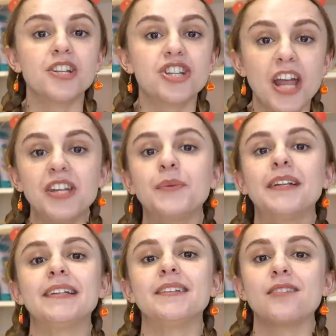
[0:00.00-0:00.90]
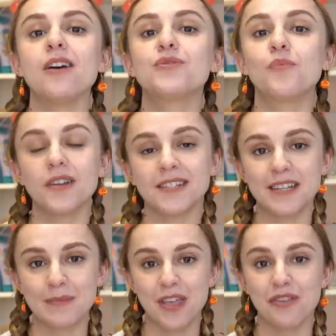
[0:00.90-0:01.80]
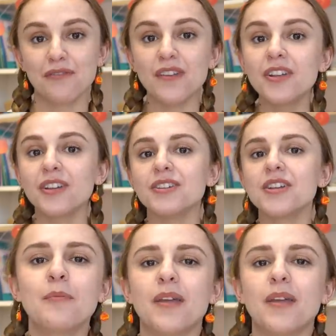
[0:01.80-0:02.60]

genuinely does want to make you feel good,